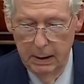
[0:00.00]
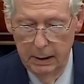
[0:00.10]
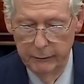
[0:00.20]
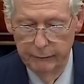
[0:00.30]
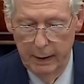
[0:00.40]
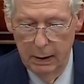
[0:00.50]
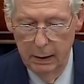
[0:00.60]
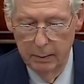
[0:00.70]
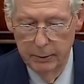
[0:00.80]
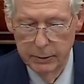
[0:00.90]
and is
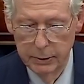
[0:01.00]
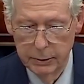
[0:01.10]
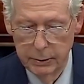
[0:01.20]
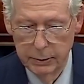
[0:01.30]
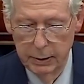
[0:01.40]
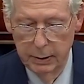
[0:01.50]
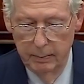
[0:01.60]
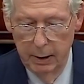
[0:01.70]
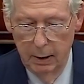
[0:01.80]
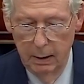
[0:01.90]
firing positions in the
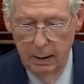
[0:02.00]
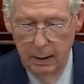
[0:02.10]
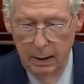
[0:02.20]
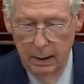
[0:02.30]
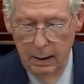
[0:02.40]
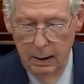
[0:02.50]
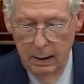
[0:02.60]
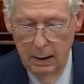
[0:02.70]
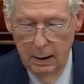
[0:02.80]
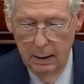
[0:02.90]
middle
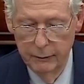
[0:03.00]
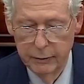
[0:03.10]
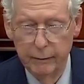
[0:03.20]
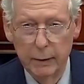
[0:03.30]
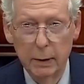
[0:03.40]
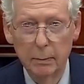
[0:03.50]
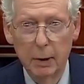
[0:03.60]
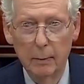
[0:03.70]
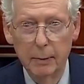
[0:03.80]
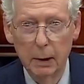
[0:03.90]
of civilian
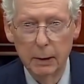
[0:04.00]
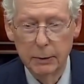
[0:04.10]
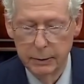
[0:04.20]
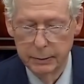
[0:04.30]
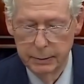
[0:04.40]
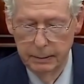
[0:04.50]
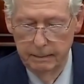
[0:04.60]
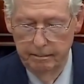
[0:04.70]
populations.